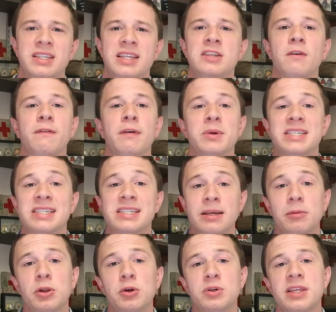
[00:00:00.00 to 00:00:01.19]
These are very
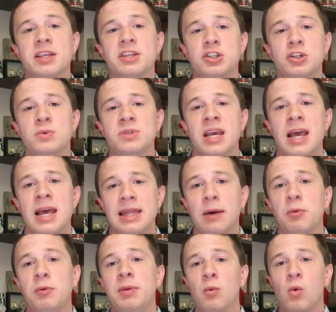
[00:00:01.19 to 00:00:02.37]
similar to the suits that
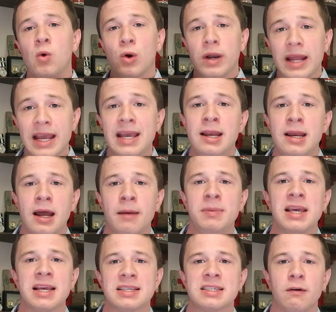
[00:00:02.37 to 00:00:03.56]
would be worn in a
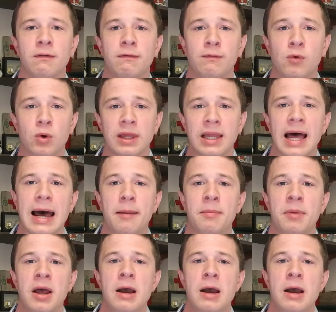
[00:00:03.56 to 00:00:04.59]
BSL-4 lab,